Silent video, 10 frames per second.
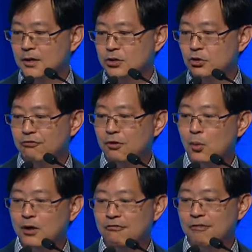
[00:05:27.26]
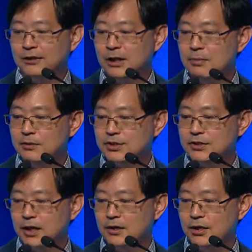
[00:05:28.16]
So what Fatima has
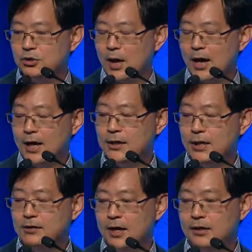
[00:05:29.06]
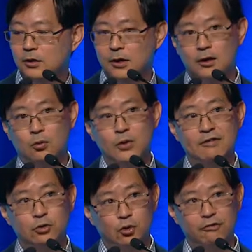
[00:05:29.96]
done is to highlight that we
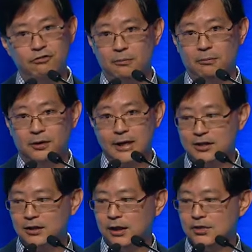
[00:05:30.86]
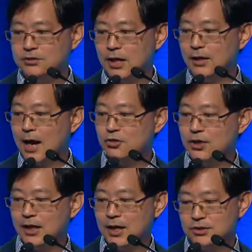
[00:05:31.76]
have known for decades that
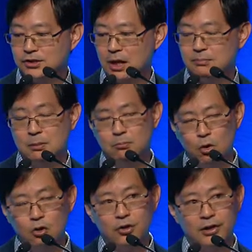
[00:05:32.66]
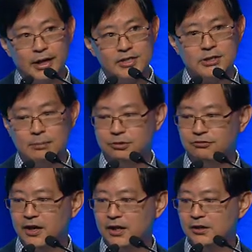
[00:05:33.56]
gastric cancers can be more or less
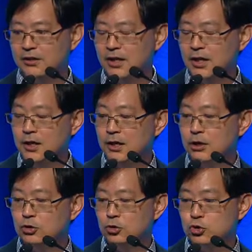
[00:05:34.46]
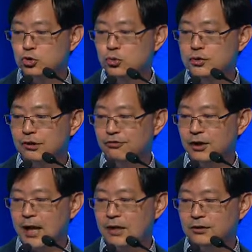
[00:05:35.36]
subdivided into two
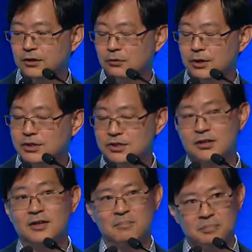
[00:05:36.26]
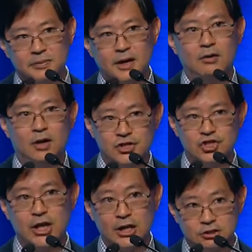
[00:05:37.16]
different categories. There are
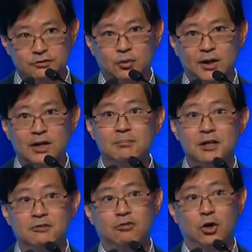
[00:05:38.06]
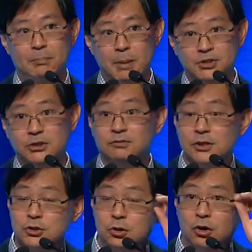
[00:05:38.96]
shades of gray, but for the purposes of
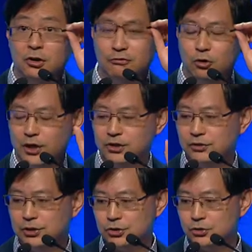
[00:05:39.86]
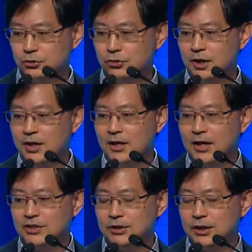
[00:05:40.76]
this talk, focus on these two.
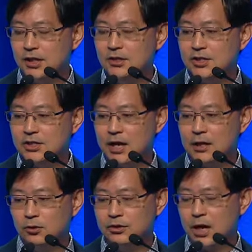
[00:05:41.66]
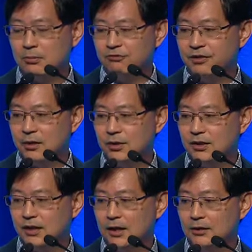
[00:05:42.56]
There's the intestinal type of
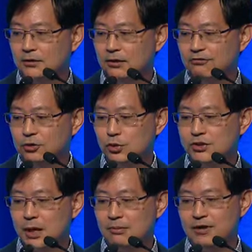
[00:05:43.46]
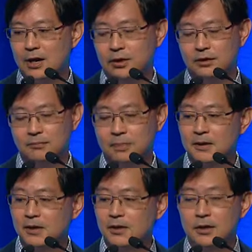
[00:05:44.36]
variant and the diffuse type variant.
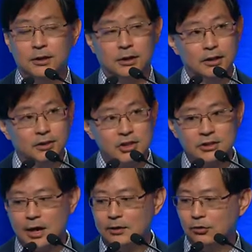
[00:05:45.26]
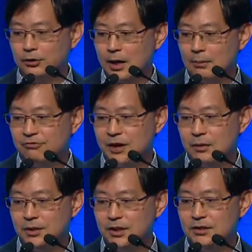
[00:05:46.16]
The intestinal type
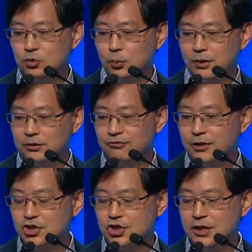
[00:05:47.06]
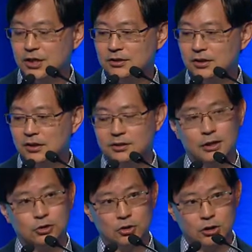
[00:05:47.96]
variant is well differentiated,
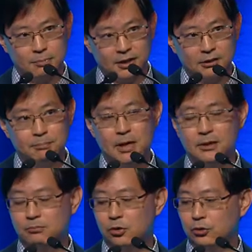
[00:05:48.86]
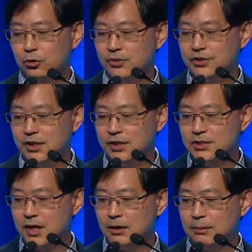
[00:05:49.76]
it's got typically better prognosis,
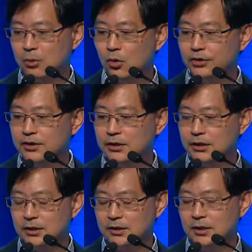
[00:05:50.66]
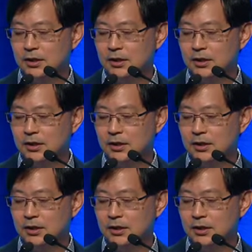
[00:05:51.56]
and importantly,